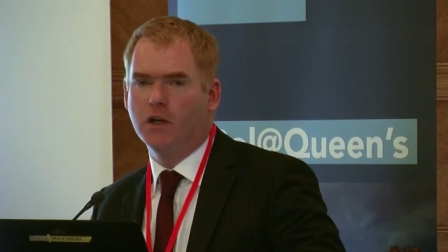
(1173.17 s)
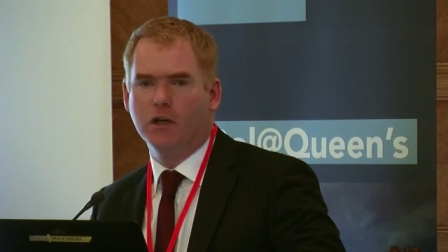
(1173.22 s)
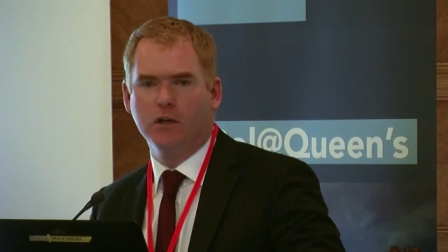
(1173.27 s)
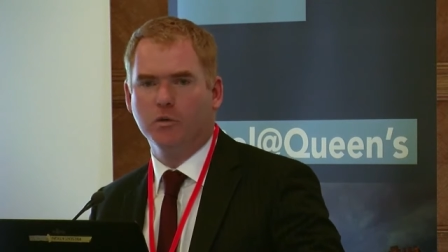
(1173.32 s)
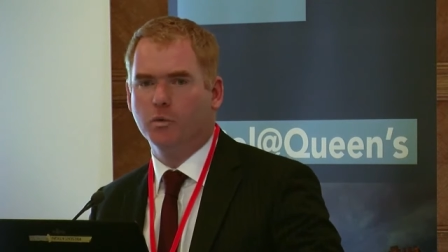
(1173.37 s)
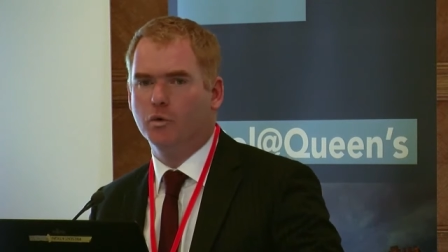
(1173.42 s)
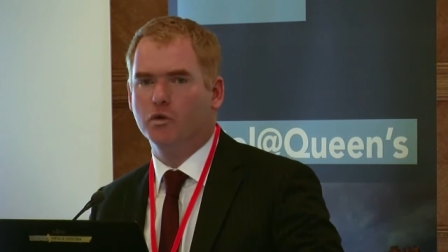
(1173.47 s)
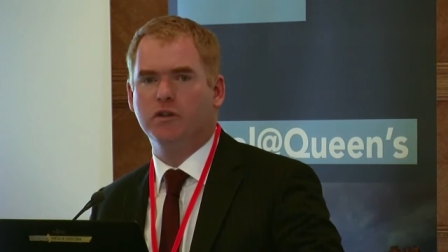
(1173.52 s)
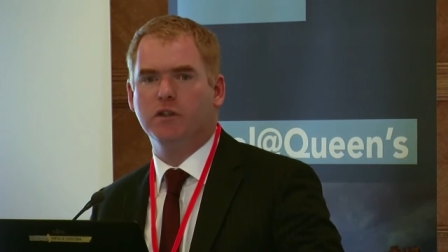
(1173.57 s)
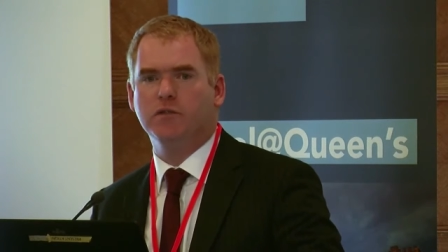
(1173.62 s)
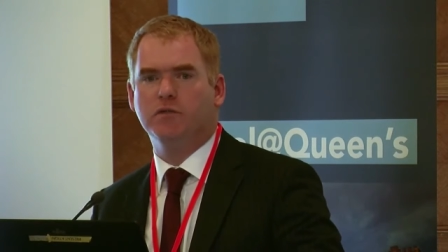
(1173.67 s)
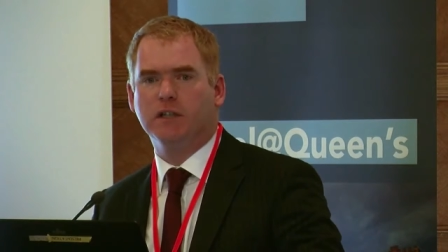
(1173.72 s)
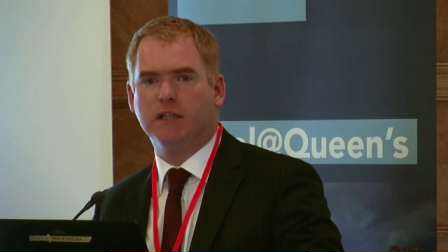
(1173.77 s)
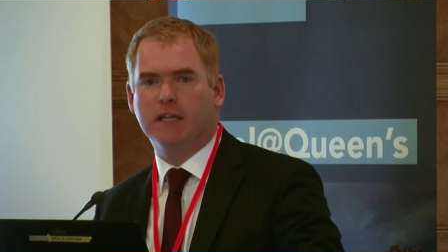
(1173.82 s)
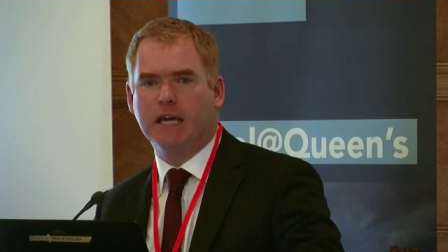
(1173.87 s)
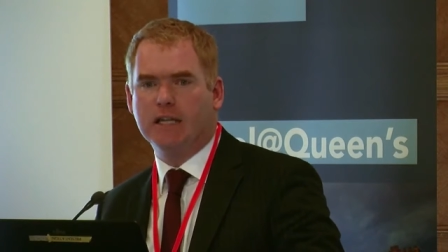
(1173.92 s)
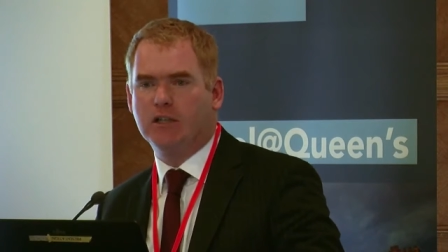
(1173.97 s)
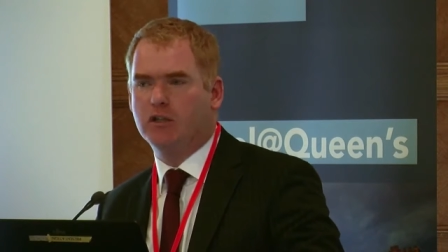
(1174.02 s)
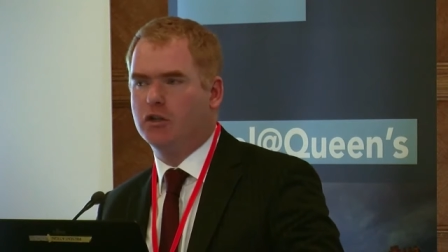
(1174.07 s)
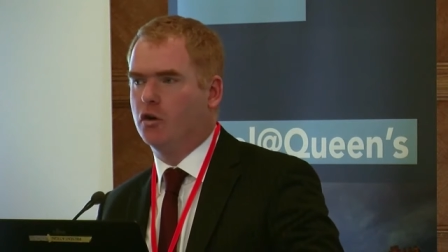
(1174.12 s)
You won't even
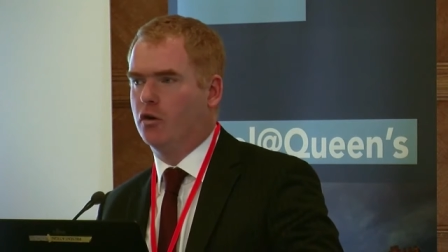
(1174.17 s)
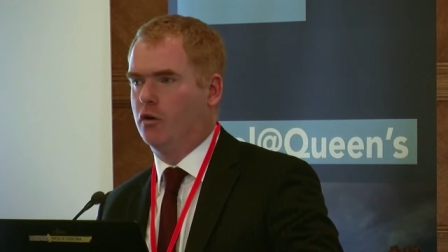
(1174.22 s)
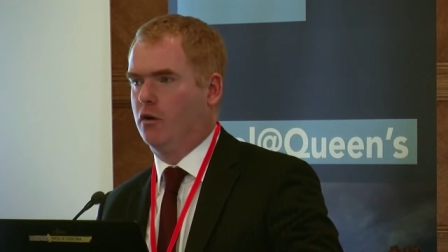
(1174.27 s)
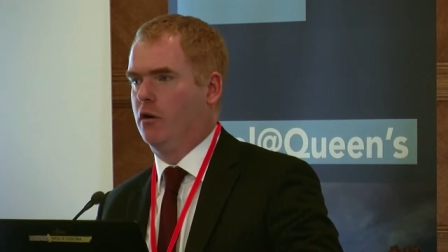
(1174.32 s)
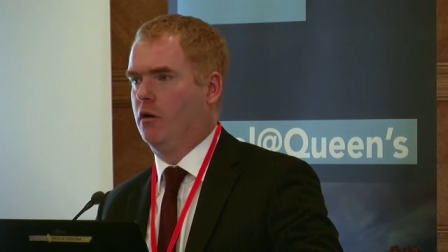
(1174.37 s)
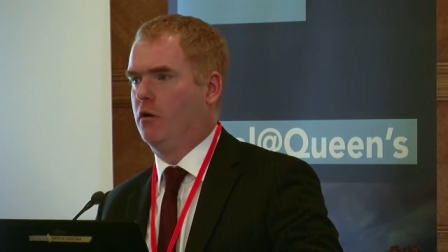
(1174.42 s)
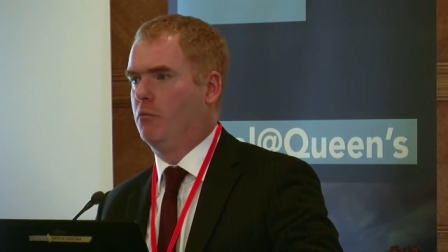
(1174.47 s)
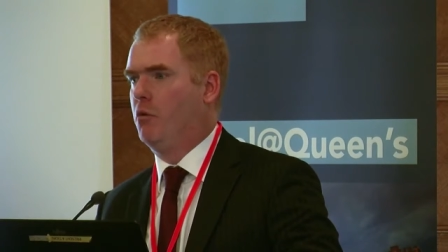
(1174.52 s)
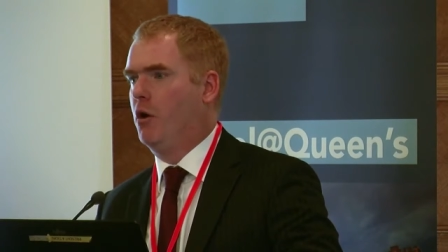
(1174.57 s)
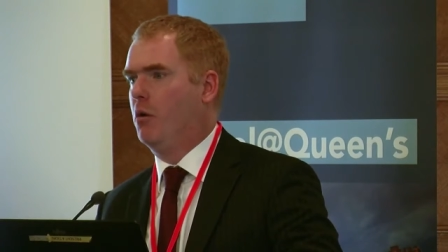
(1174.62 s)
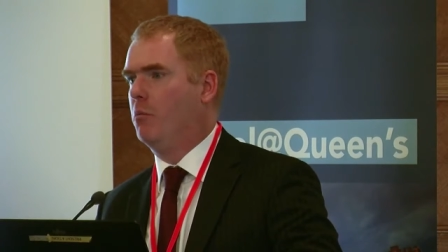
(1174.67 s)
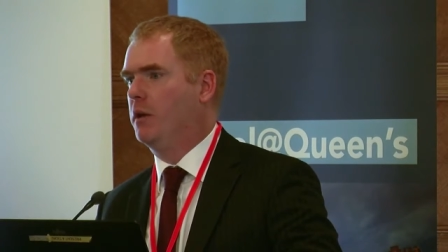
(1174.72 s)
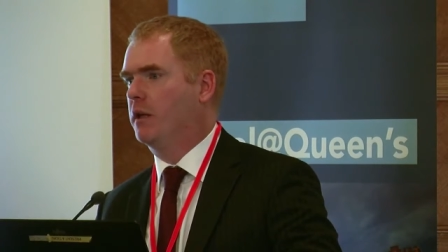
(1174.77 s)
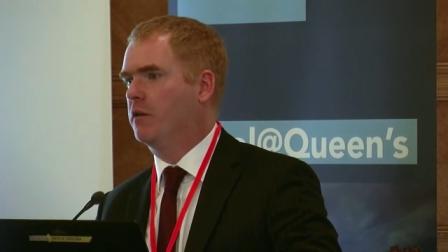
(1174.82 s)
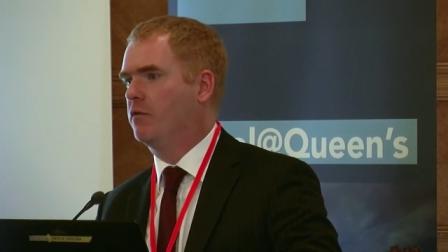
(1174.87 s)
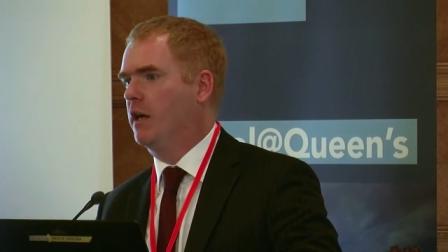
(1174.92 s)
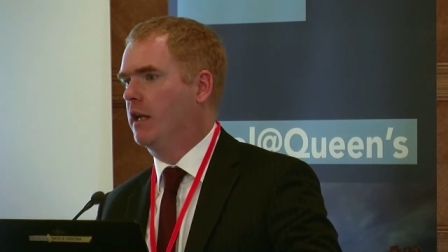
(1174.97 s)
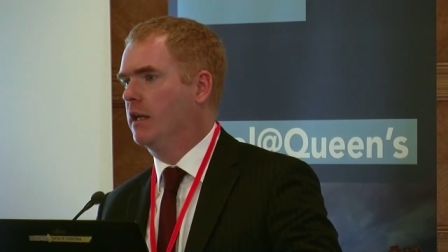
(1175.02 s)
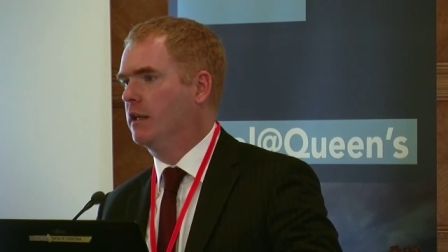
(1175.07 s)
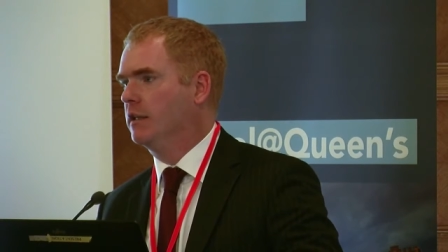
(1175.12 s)
get your public
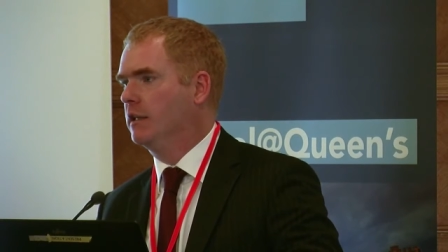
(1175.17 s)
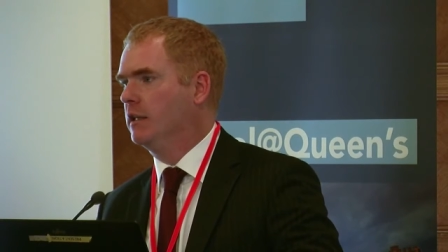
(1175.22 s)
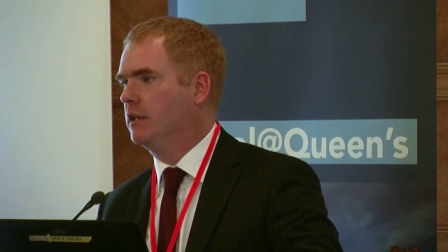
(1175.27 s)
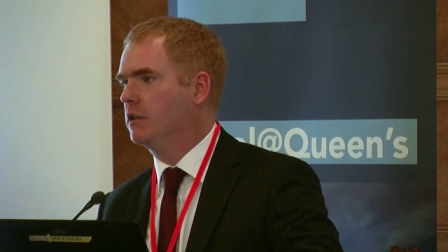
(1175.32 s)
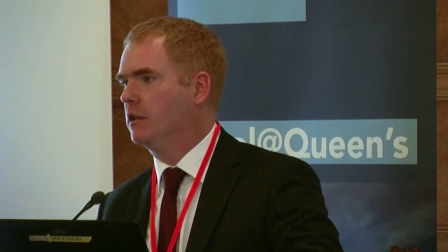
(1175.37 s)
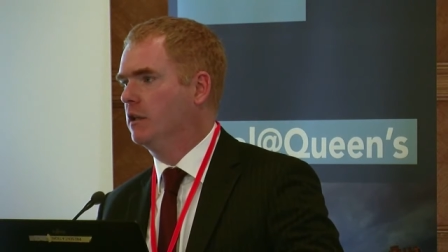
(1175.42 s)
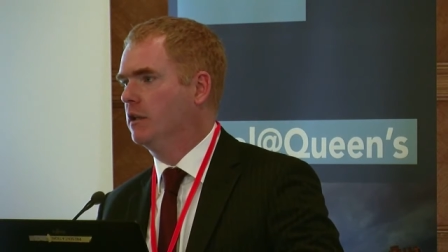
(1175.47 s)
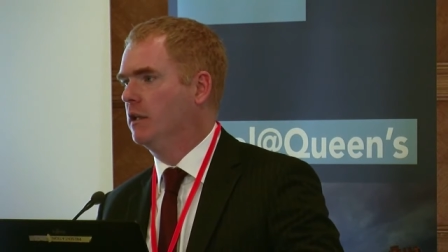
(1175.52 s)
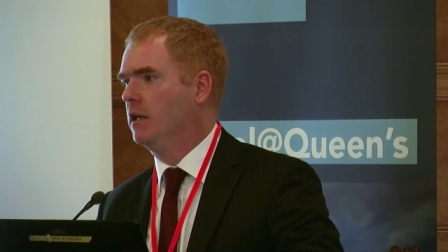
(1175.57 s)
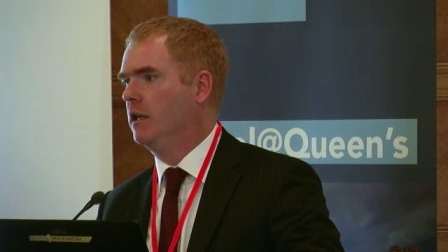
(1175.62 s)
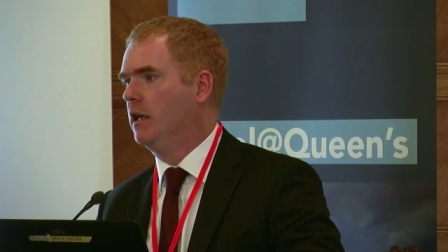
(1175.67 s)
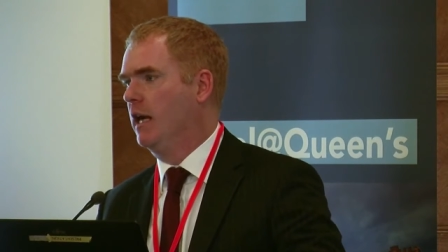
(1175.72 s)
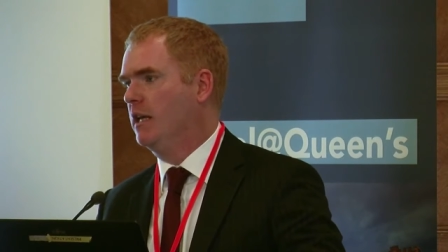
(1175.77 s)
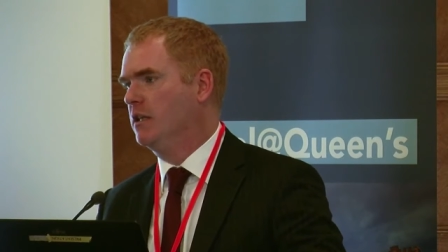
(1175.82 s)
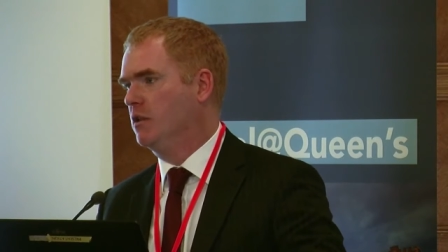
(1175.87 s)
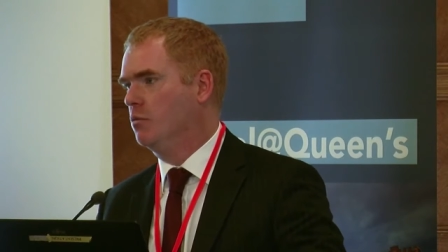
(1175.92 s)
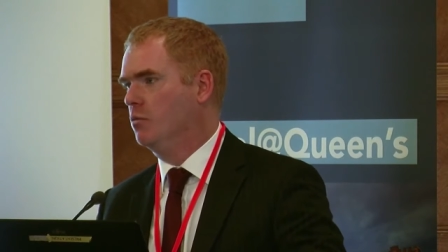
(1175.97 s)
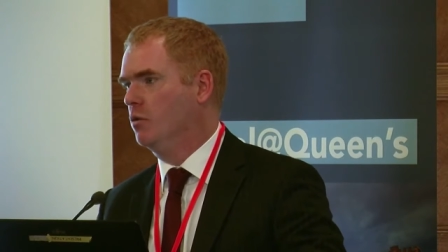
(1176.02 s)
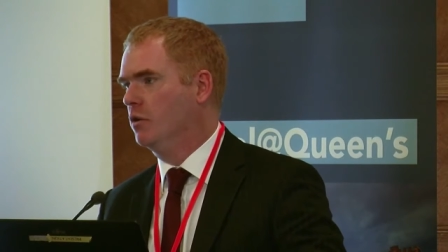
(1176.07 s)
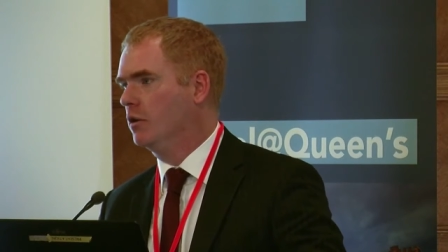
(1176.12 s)
validation as
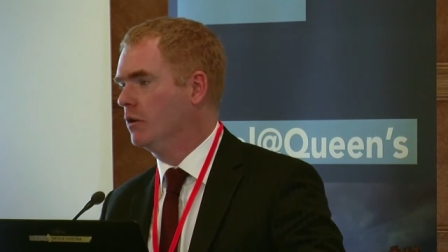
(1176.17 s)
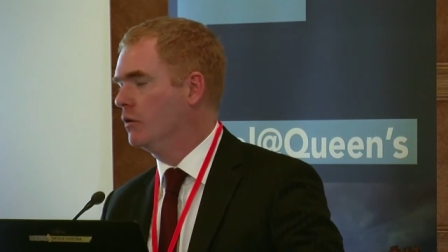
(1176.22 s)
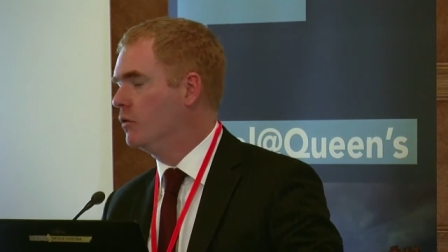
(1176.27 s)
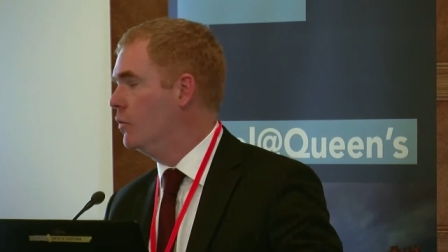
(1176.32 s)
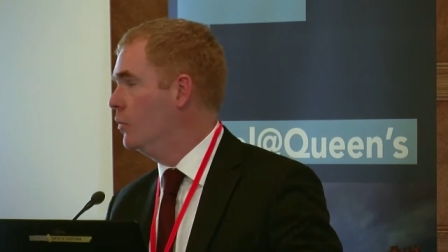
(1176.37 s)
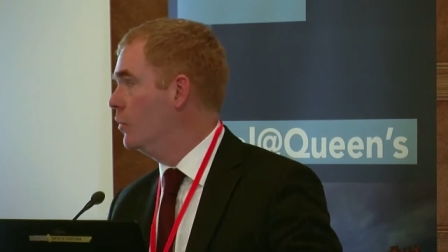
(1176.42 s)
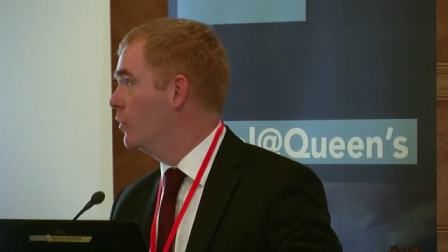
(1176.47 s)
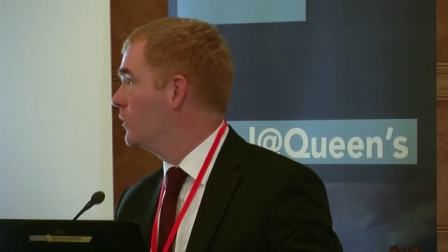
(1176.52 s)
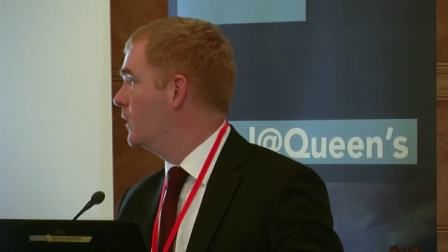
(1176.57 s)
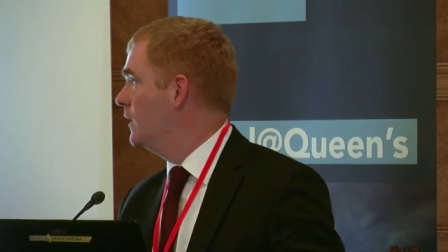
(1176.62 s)
you would in court.